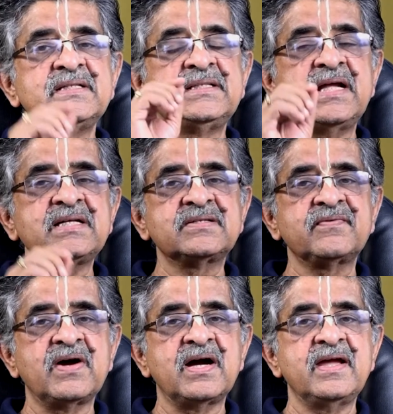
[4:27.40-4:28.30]
That's
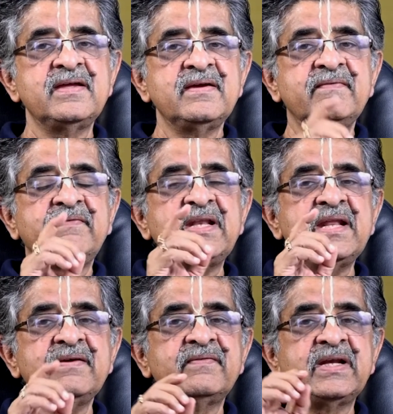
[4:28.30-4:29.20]
why
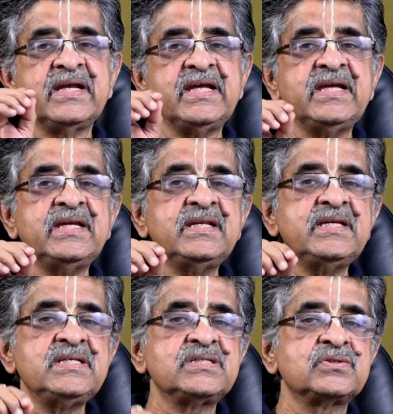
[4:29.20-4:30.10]
whenever
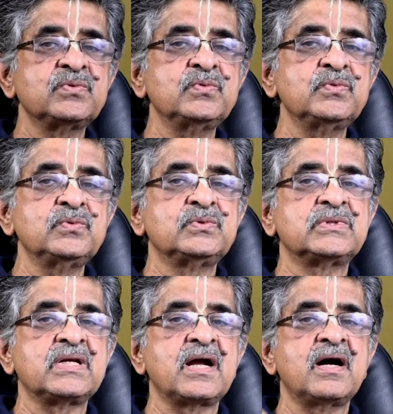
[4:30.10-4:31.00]
any
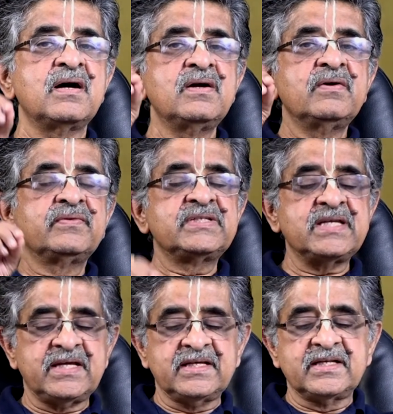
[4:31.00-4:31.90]
sutra,
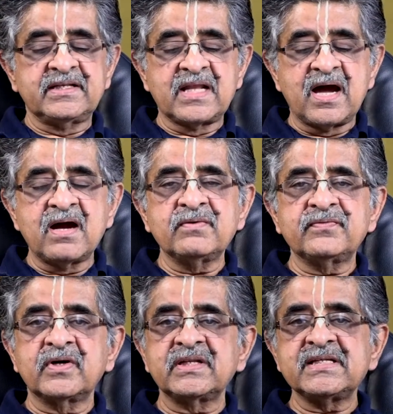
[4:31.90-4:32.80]
say, now
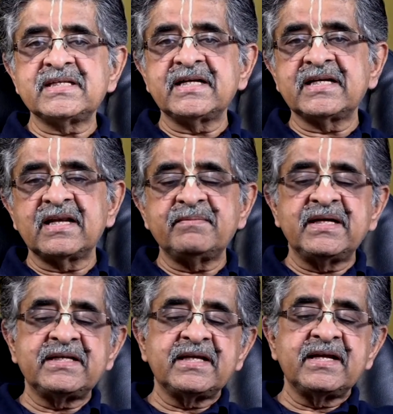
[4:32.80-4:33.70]
for this 8
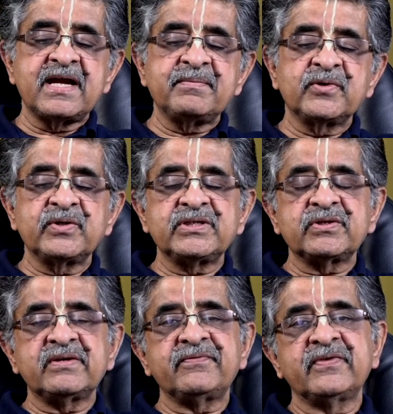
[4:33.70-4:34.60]
element theory I am going
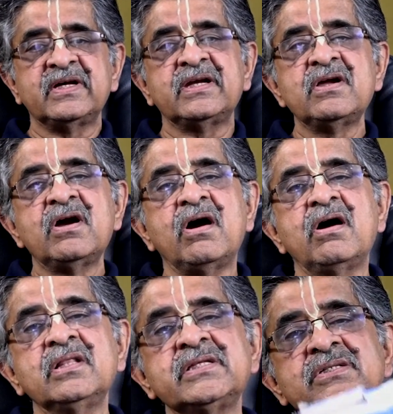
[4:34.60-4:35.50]
to refer
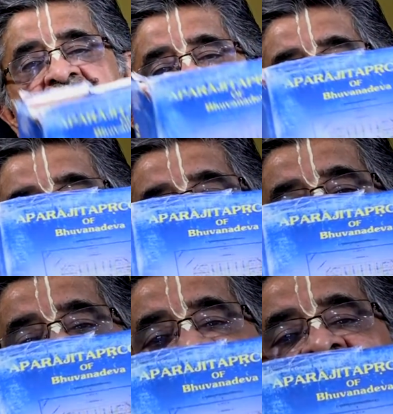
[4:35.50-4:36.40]
all the sutras
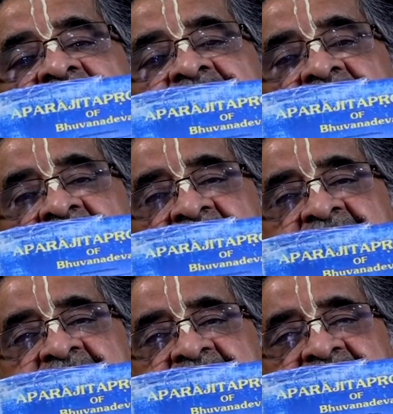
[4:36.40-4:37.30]
from this
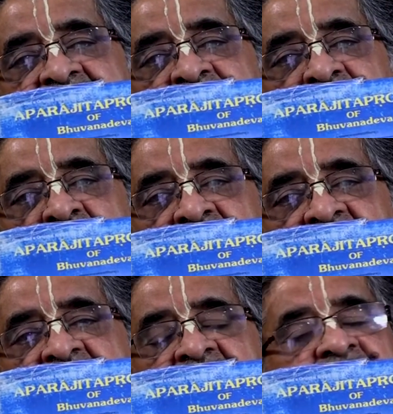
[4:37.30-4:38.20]
great book.
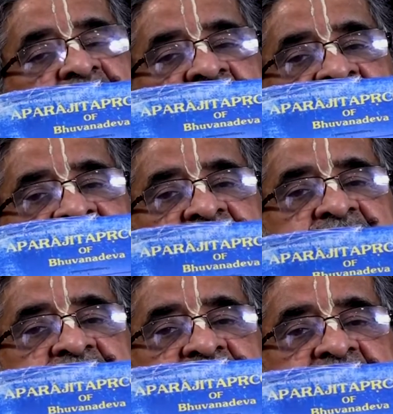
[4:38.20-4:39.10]
We can say
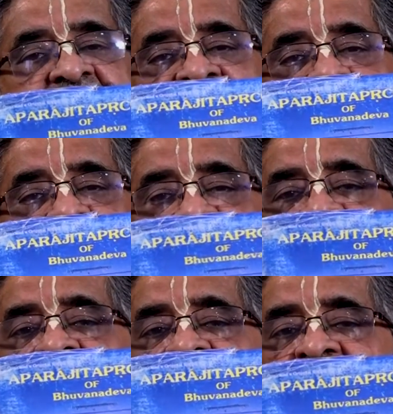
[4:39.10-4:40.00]
this as the
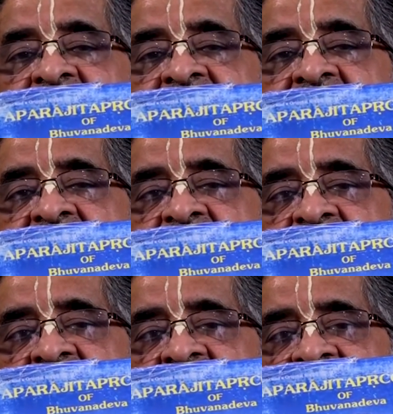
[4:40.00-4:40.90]
Bible of the
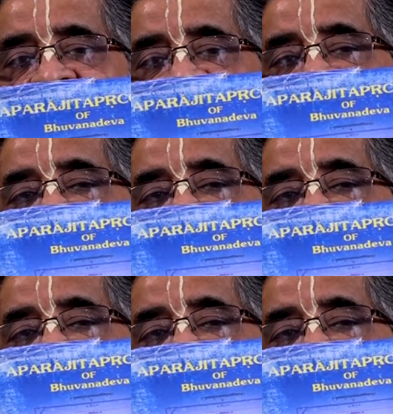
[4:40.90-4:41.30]
Vaastu Shastra,